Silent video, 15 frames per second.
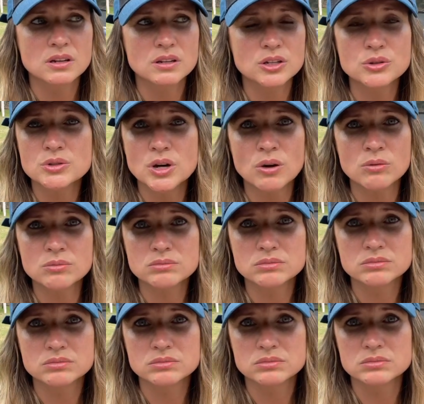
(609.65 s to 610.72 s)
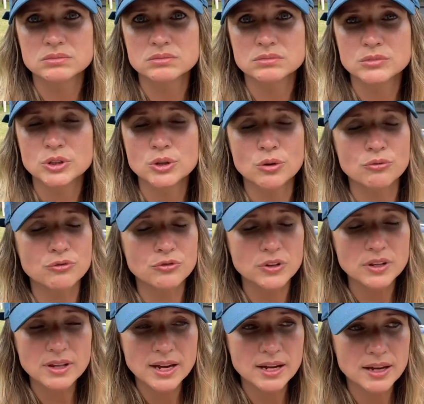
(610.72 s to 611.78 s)
you don't, you don't feel
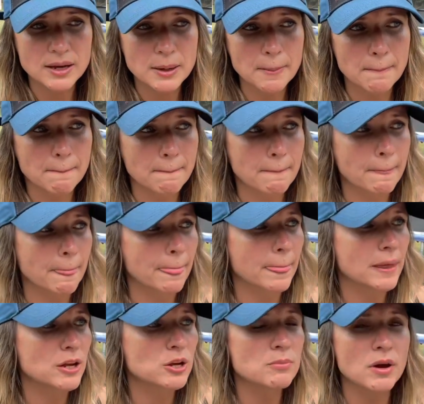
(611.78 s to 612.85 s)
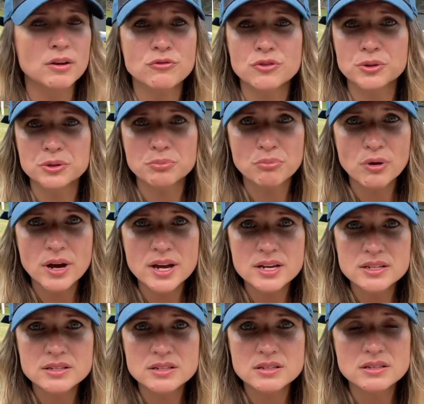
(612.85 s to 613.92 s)
like it. You might feel
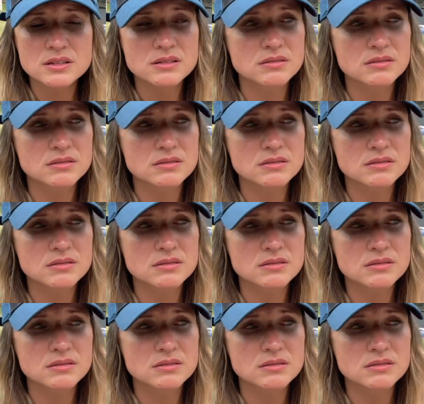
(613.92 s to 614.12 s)
depressed,